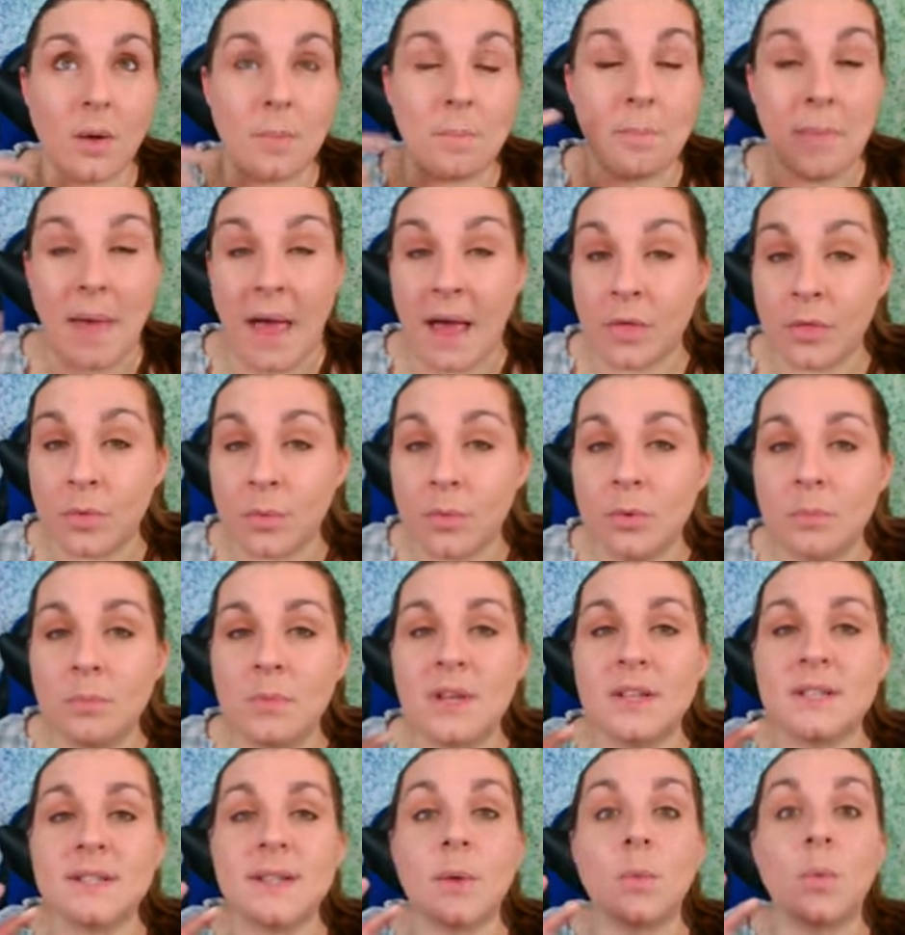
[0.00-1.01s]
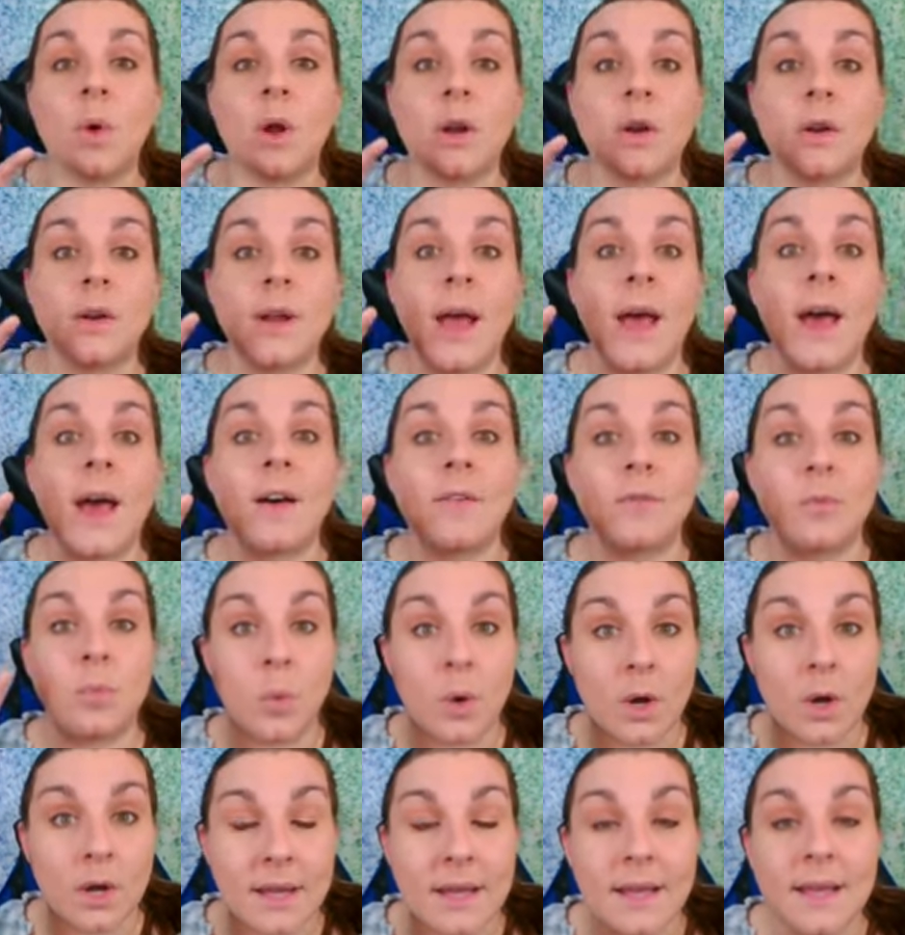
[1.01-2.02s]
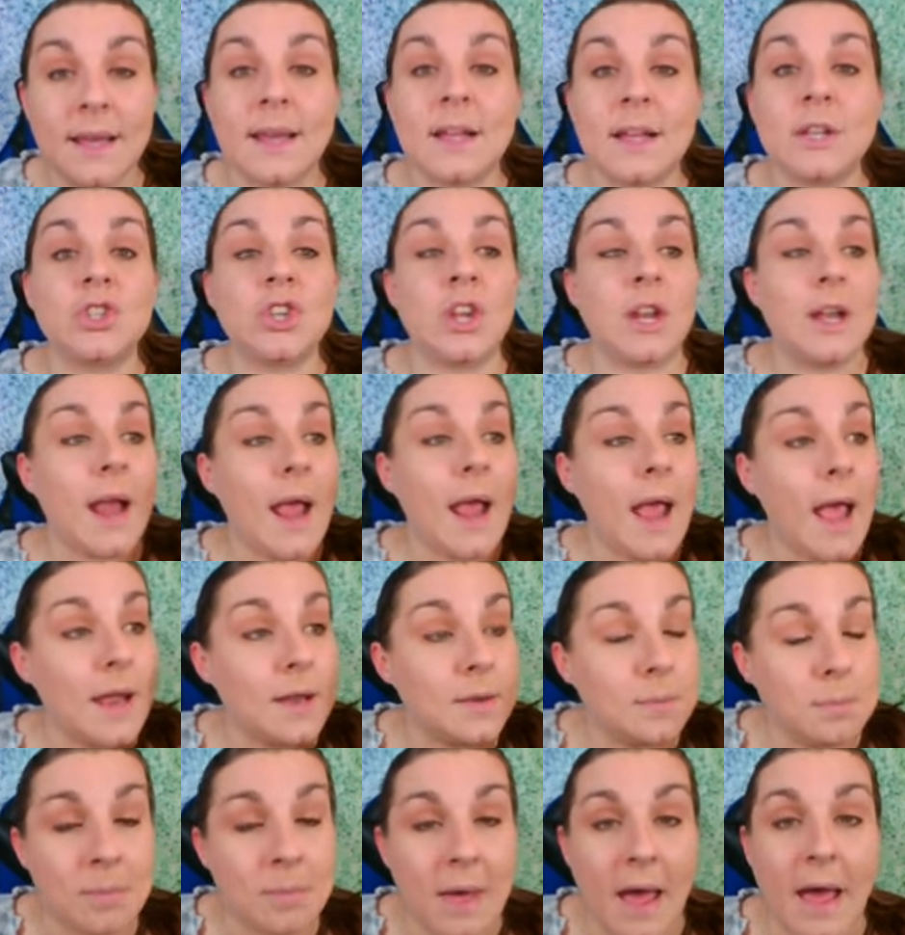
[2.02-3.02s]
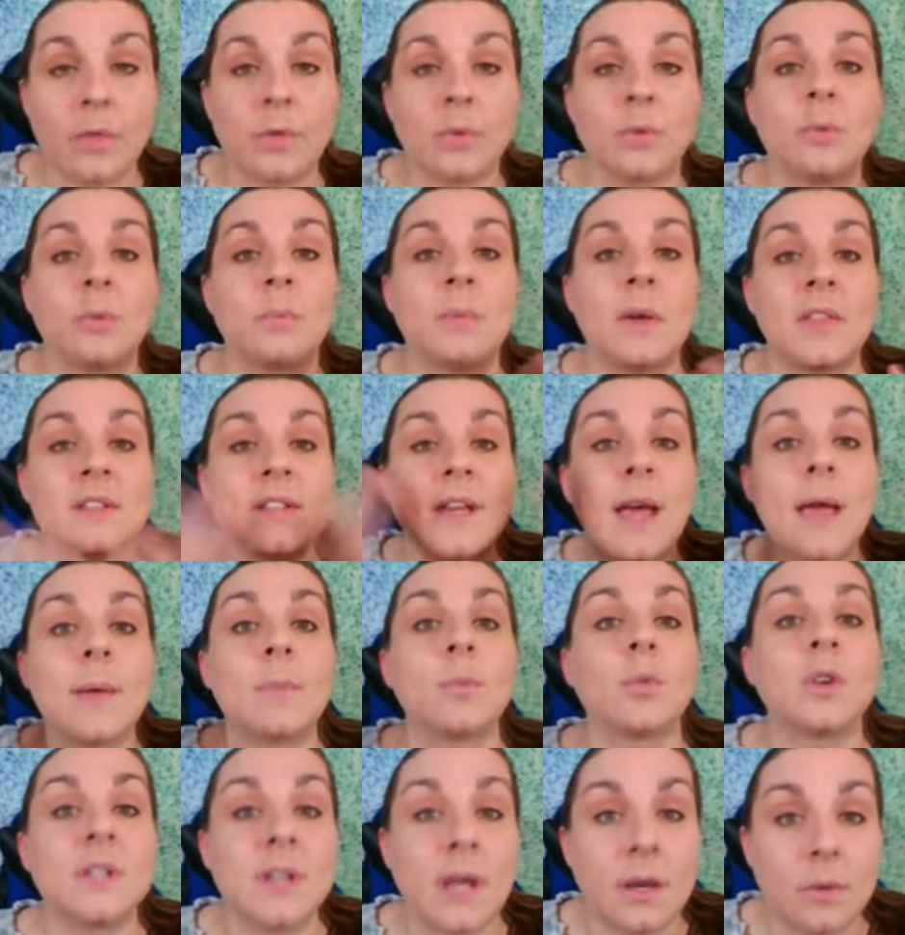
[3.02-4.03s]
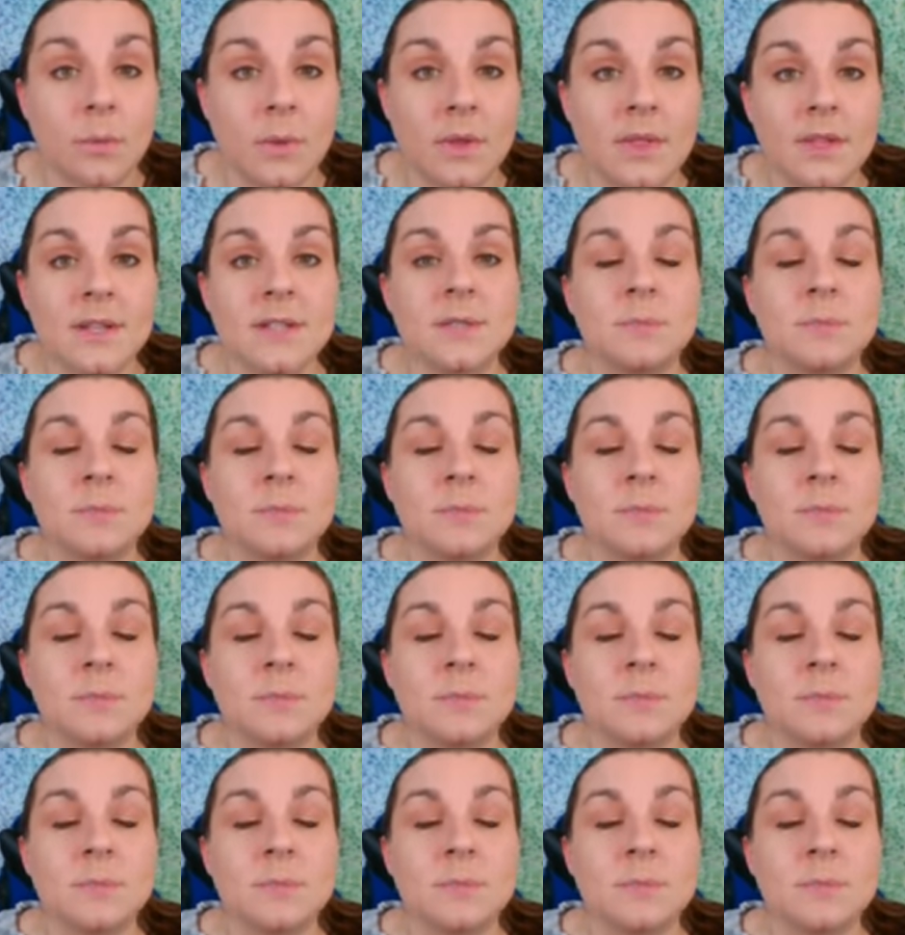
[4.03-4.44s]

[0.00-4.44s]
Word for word: bathroom because I want her to have working kitchen and bathroom by the time we're done with this